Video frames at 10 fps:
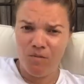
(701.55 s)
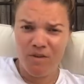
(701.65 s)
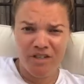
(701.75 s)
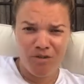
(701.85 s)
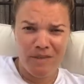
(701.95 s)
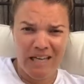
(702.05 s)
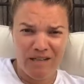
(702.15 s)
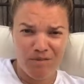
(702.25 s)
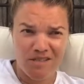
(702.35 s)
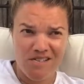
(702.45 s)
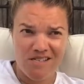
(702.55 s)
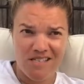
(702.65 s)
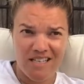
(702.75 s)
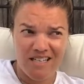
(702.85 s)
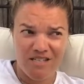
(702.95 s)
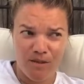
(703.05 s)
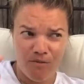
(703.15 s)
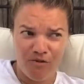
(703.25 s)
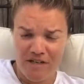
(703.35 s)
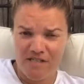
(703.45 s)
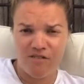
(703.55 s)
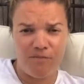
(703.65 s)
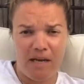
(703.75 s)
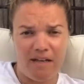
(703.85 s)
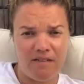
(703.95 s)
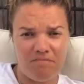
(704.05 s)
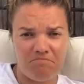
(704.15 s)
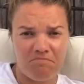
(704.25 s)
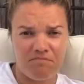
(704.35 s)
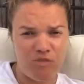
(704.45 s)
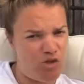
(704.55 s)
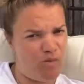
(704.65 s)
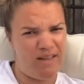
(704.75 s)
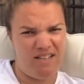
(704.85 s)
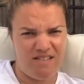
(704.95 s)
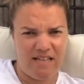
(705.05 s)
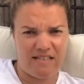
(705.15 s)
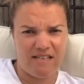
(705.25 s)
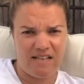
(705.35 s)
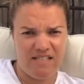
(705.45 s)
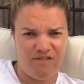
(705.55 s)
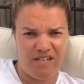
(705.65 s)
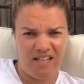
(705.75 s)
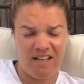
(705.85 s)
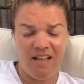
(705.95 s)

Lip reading: where you'll be able to see some friends of mine doing this next activity.